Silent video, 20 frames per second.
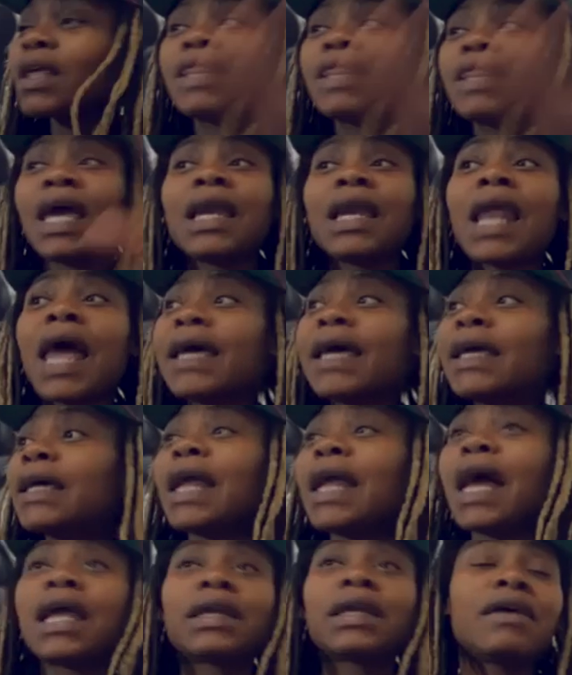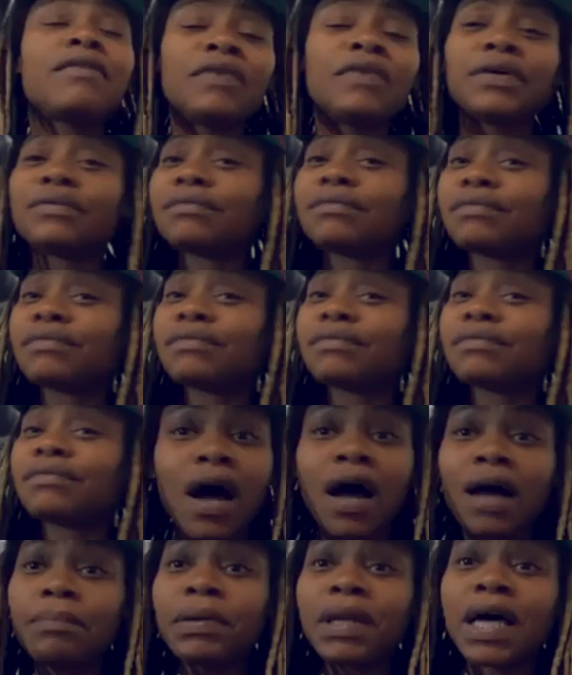they like it. I love it.
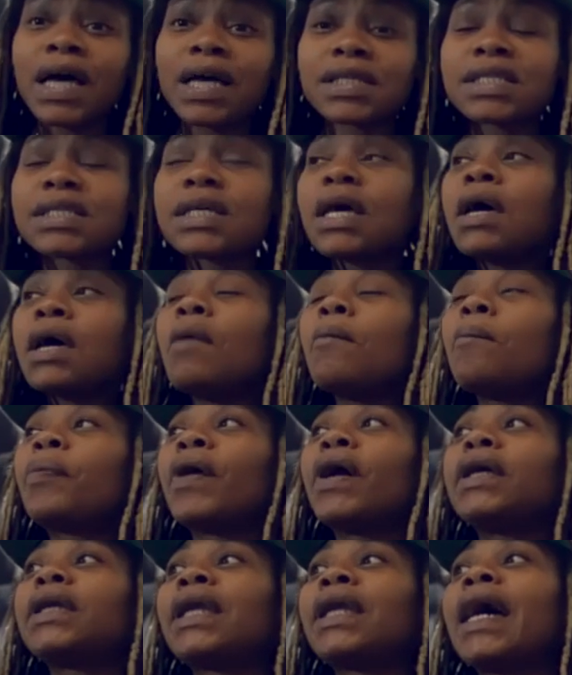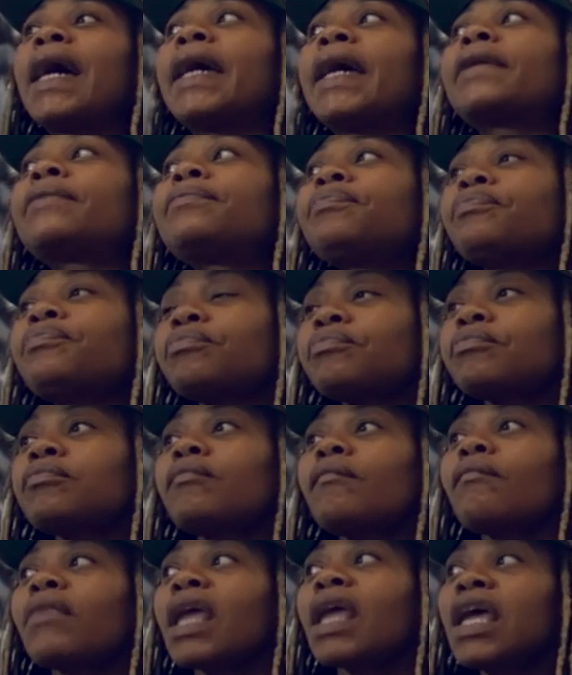God bless. But like,
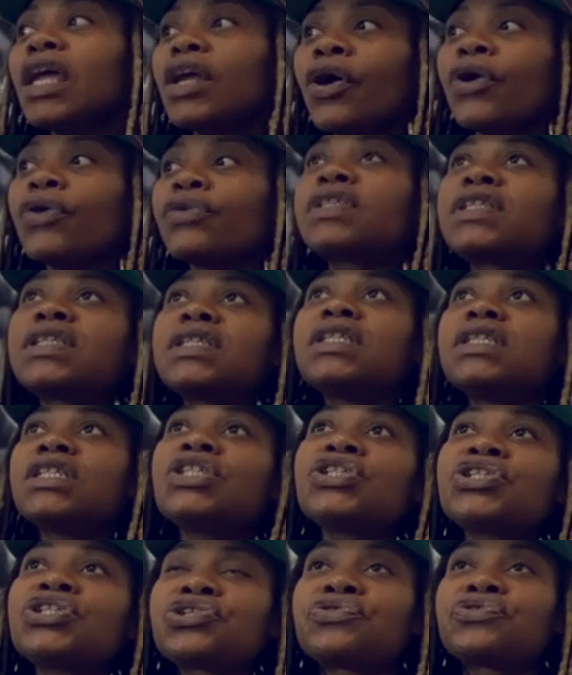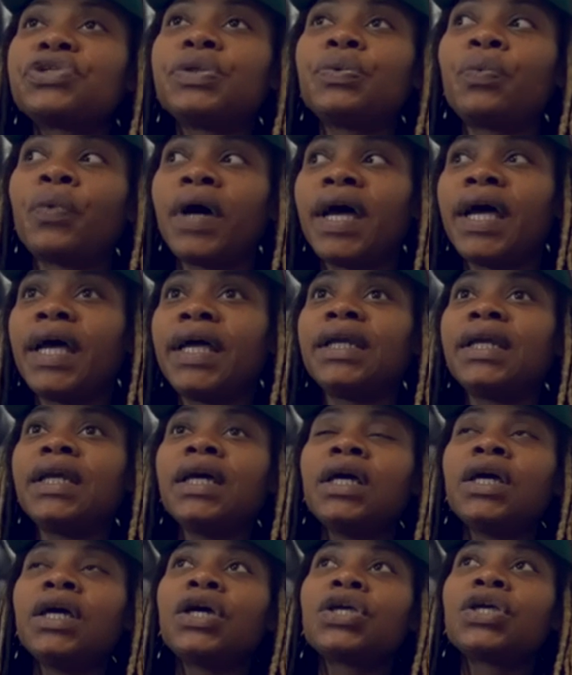it hurts the industry when
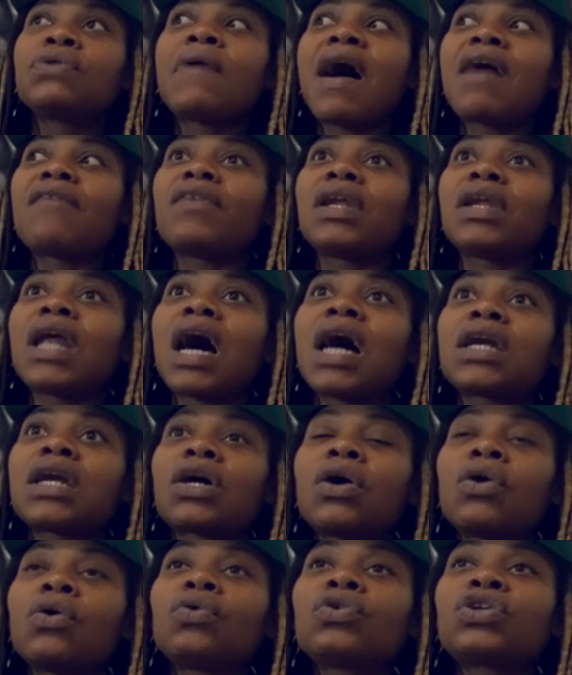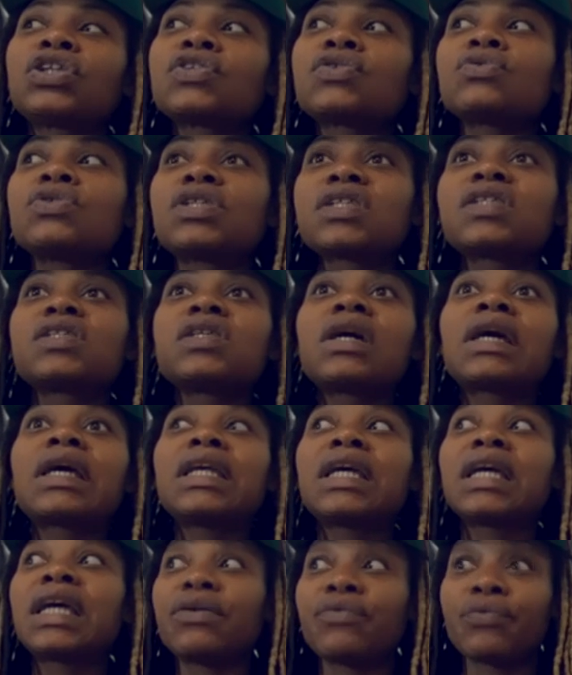you have a lot of coaches who are just looking
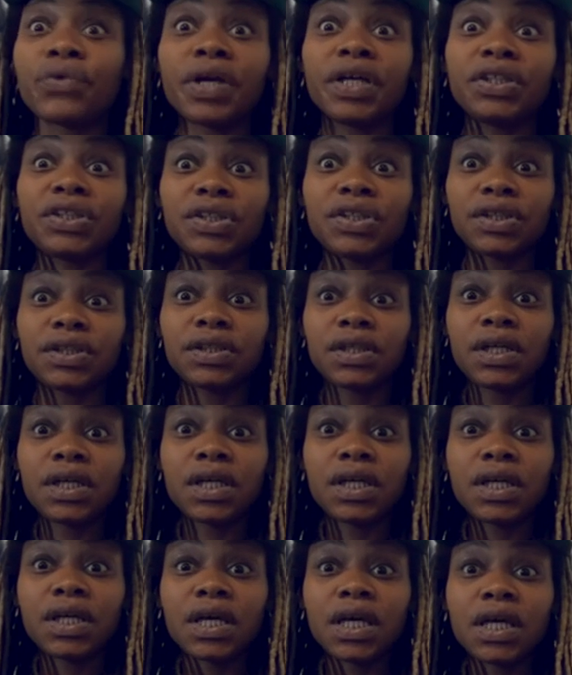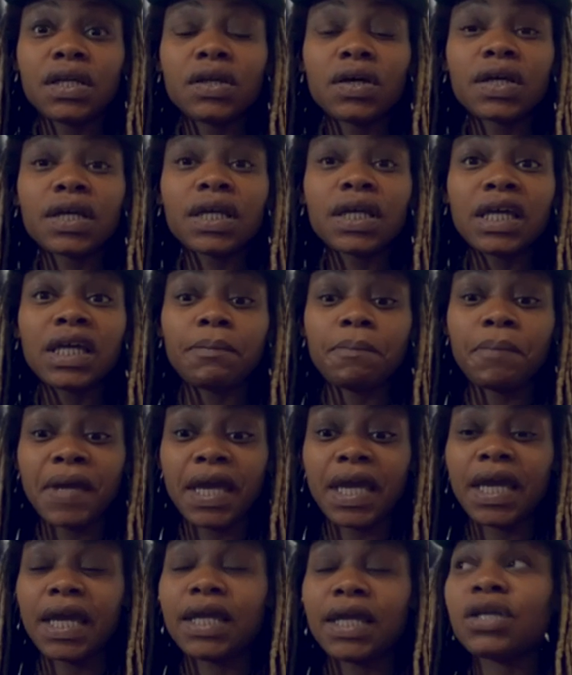to get rich mm. and looking to get
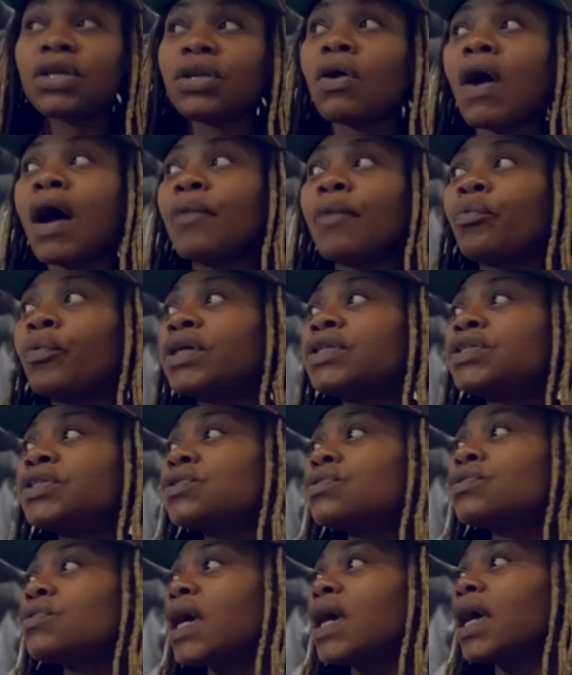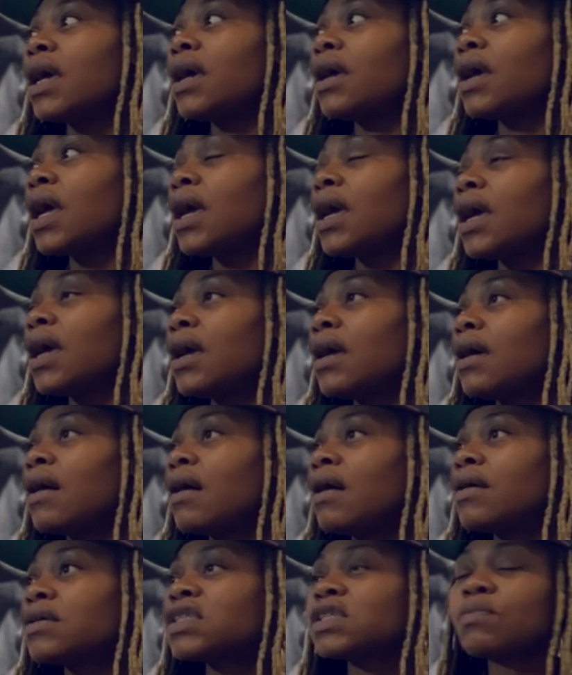paid. You know, I went to a, a,
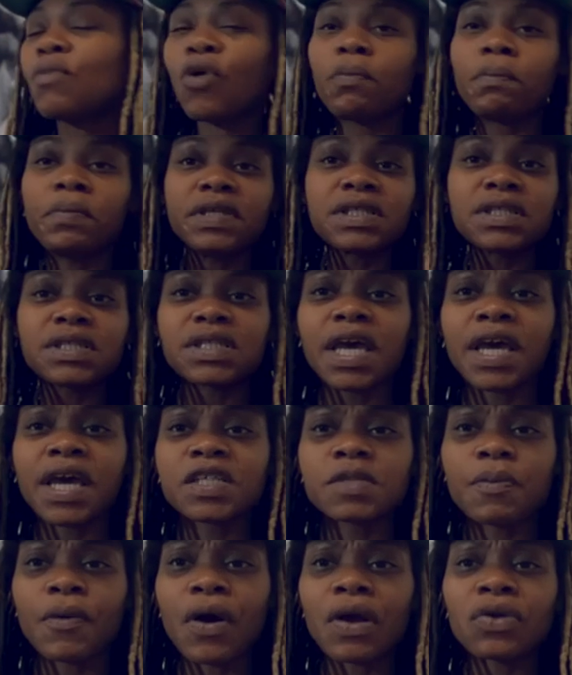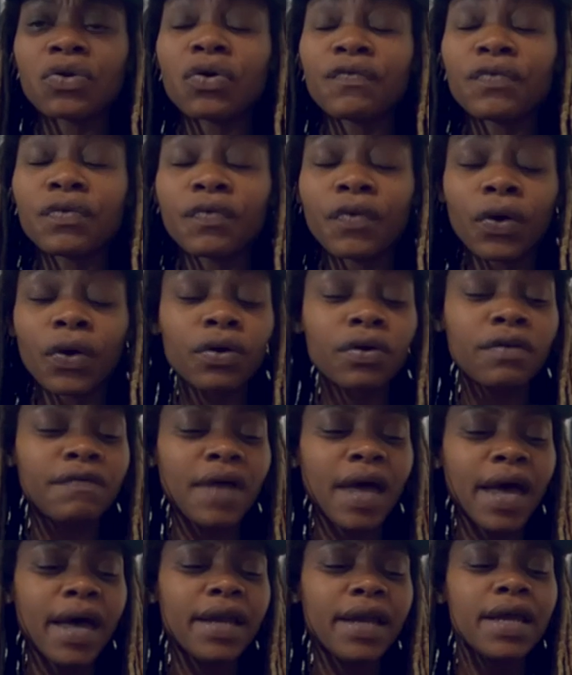a small business expo. I don't know if you've heard of
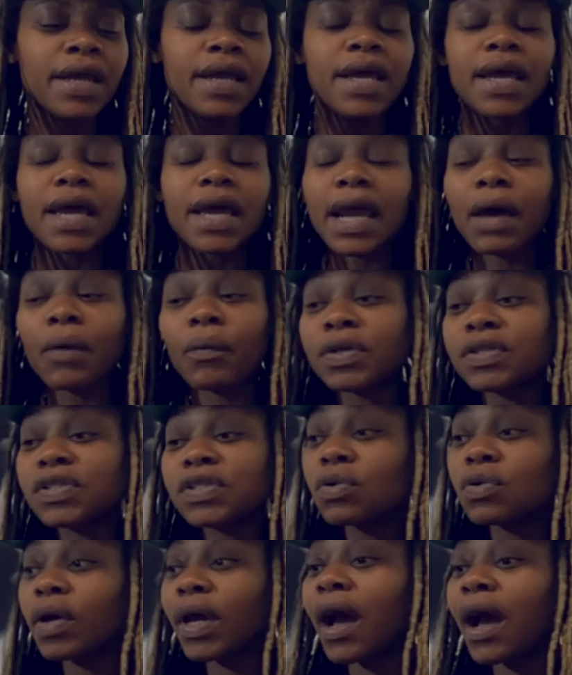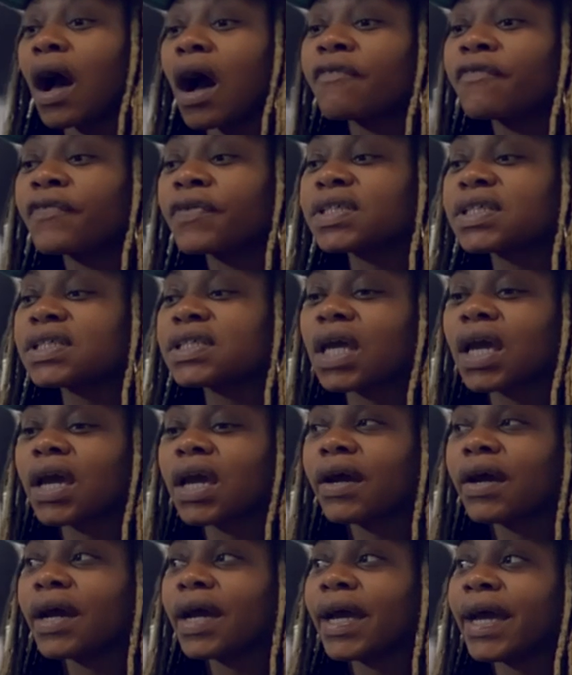that. And I went to a conference
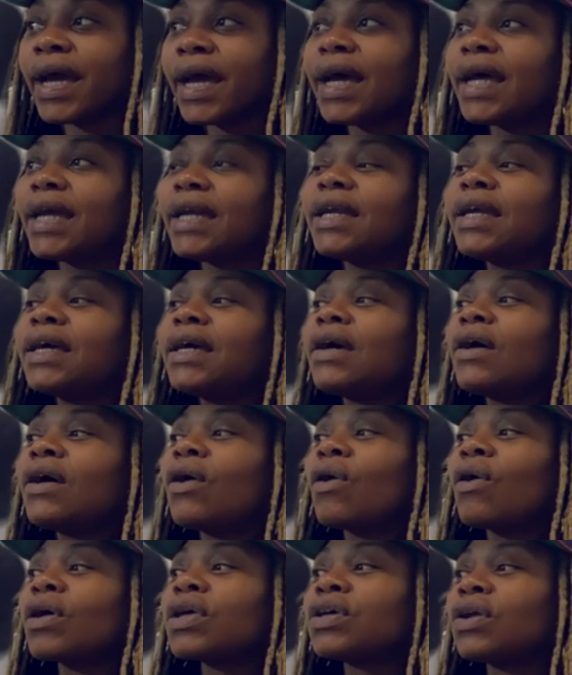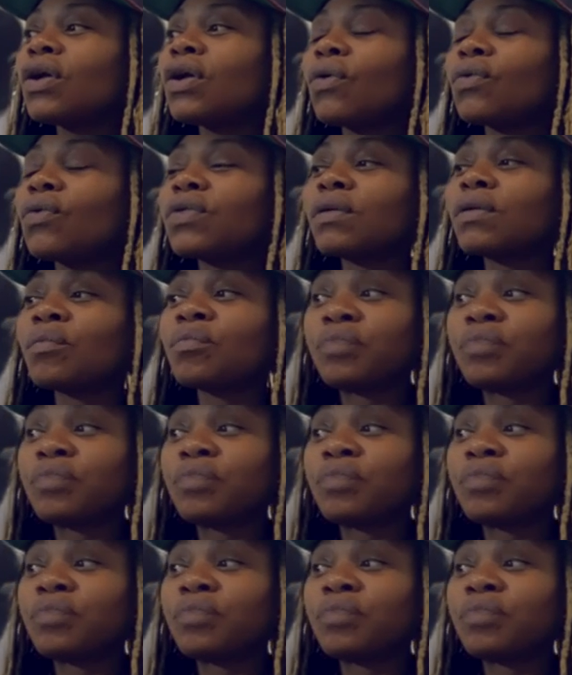there and, you know,